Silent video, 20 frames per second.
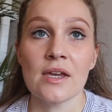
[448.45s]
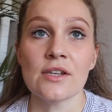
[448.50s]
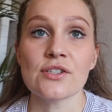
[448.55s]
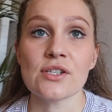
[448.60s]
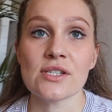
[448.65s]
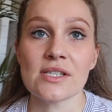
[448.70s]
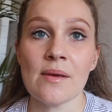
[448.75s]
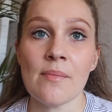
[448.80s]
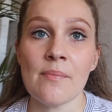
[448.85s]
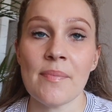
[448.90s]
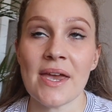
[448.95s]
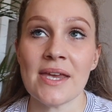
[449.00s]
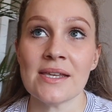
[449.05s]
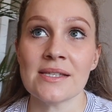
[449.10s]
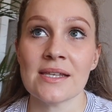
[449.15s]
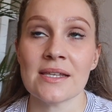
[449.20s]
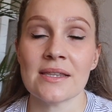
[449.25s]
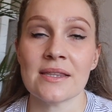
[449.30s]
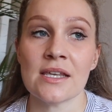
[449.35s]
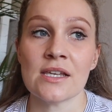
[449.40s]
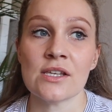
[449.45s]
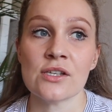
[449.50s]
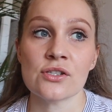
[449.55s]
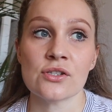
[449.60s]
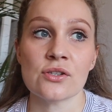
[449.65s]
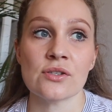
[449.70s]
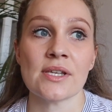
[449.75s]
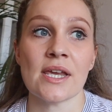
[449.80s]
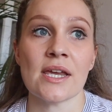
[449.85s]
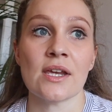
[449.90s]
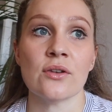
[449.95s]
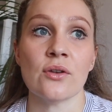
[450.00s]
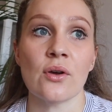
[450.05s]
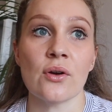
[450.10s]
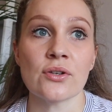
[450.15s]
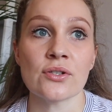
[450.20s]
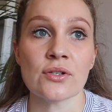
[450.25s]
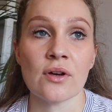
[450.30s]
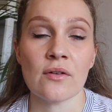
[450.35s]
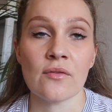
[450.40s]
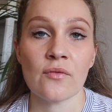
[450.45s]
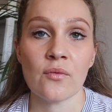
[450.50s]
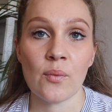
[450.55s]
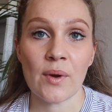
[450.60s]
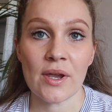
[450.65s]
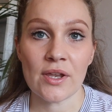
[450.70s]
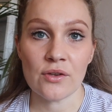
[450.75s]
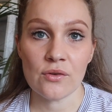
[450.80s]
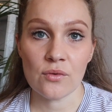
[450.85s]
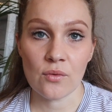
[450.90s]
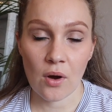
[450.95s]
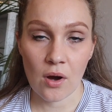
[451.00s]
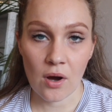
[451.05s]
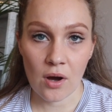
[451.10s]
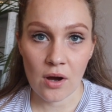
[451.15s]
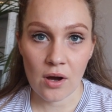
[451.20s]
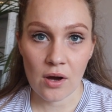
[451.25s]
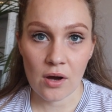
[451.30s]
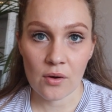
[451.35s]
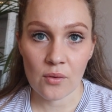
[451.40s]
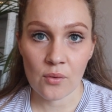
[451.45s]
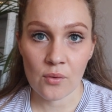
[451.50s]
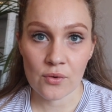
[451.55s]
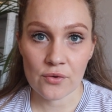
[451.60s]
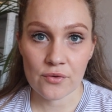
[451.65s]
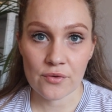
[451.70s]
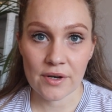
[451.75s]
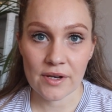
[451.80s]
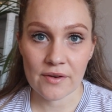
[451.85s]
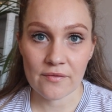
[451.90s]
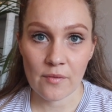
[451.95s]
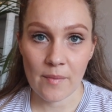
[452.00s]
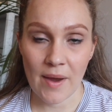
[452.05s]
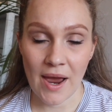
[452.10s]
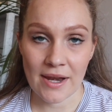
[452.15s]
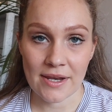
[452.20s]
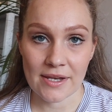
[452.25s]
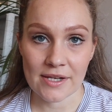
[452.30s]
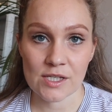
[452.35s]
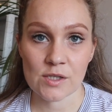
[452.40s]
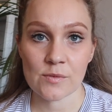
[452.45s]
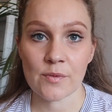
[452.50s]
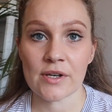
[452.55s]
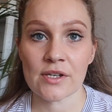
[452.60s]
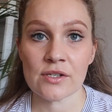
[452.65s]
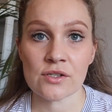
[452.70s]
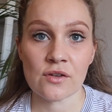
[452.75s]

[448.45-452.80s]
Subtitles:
Just some basic things to take note of when you are ordering from AliExpress.